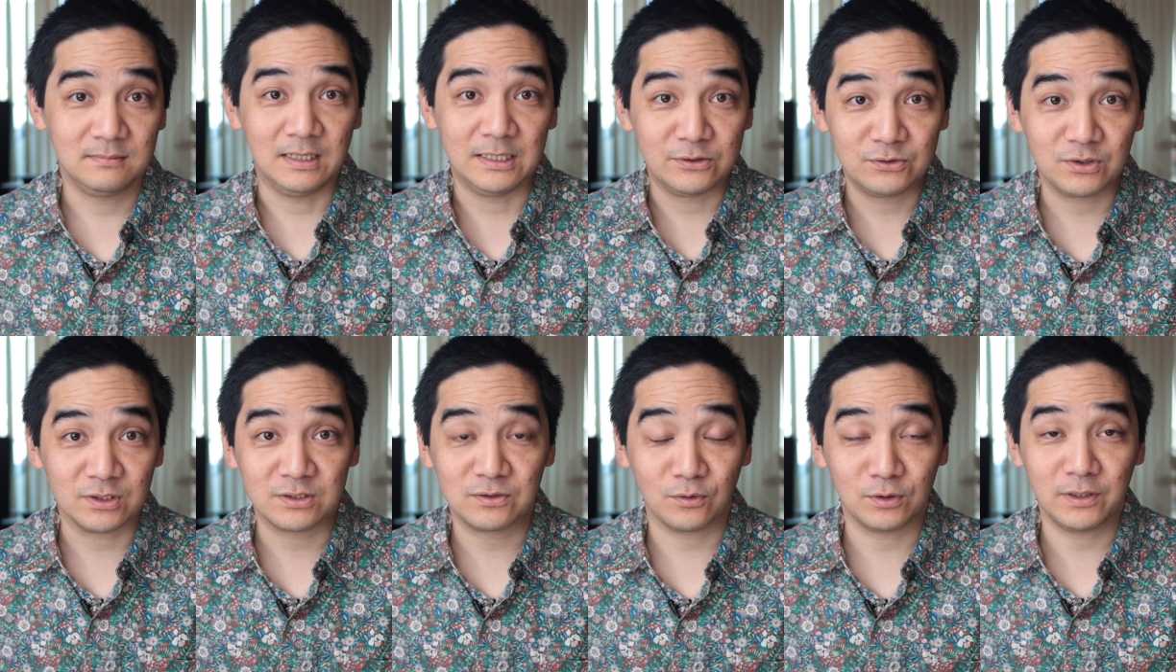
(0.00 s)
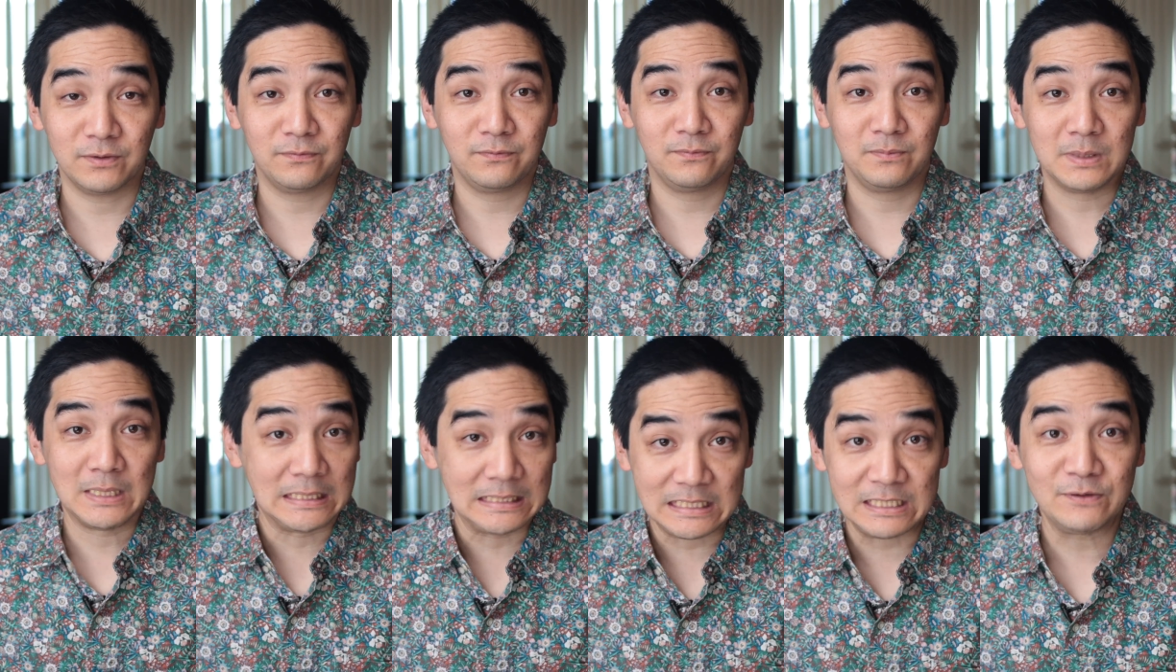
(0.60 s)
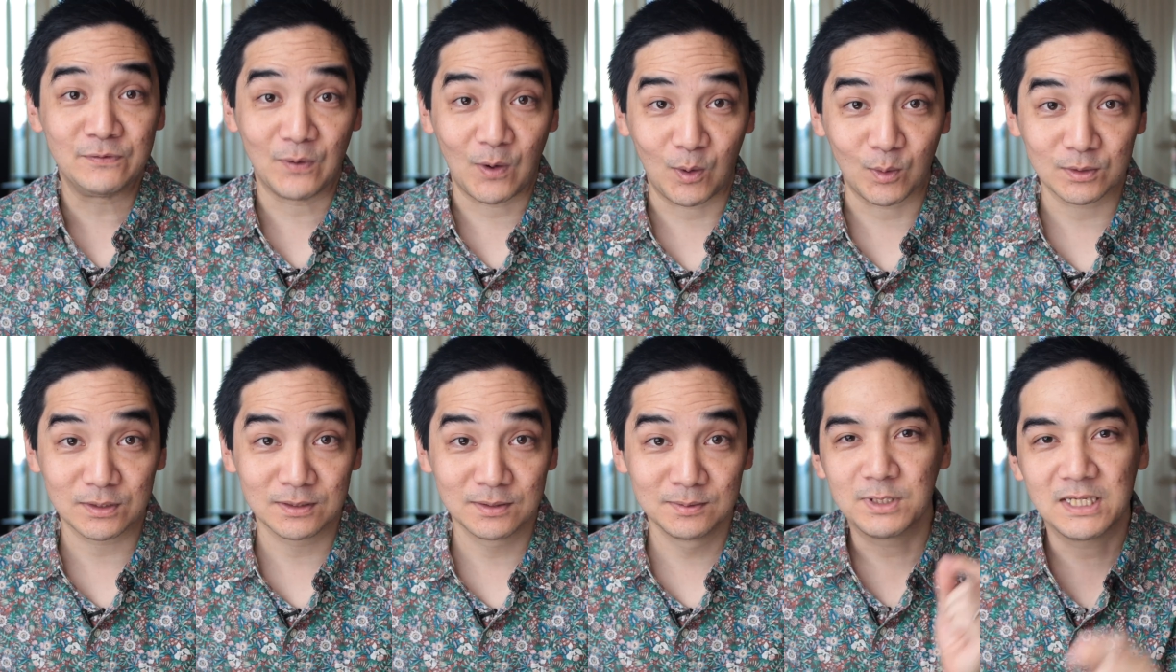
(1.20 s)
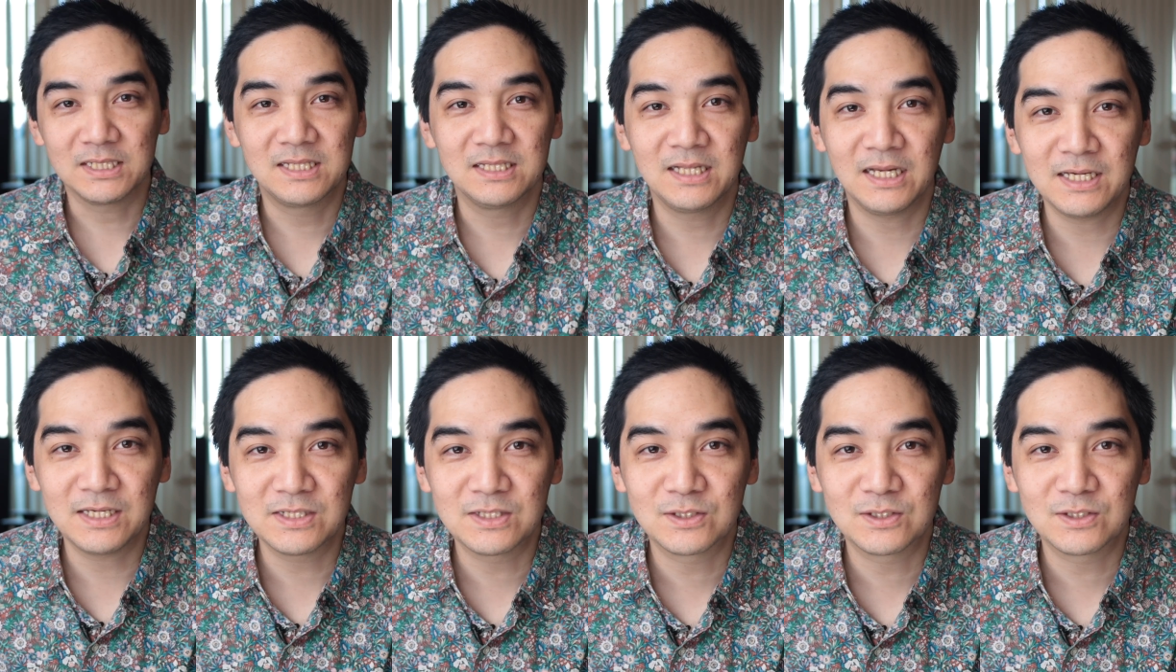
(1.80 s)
it's just sort of the default. But in today's